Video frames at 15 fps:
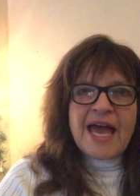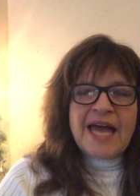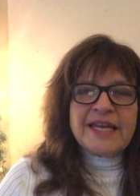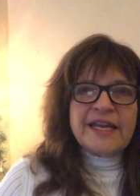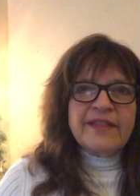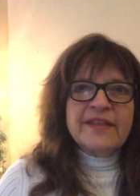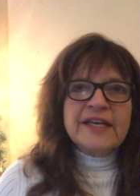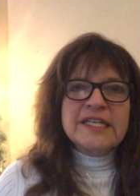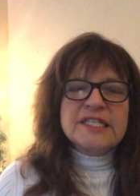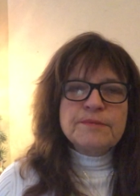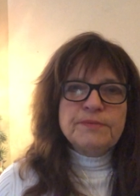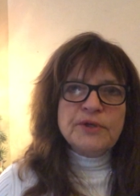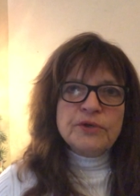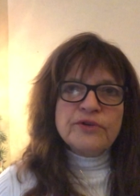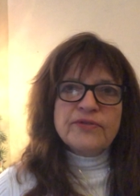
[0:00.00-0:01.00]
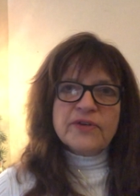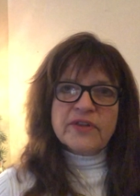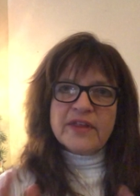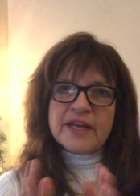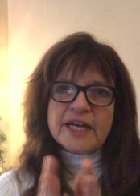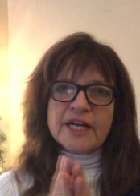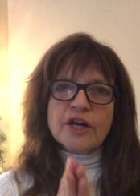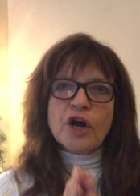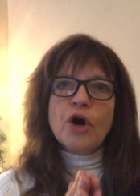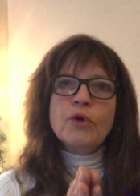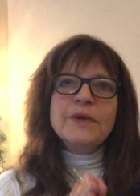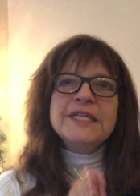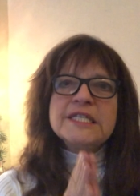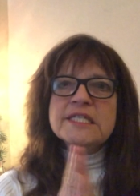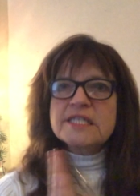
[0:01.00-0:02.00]
And I think it's beautiful that it
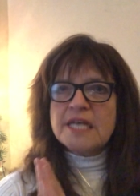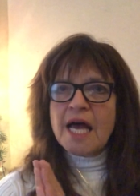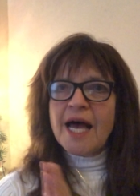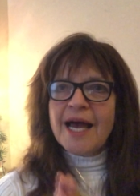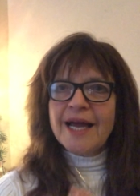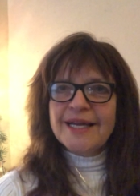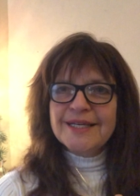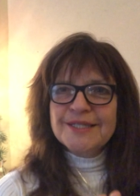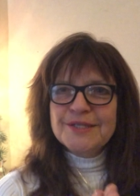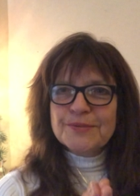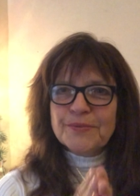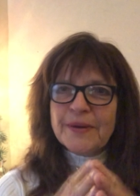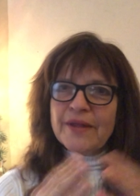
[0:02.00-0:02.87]
coincides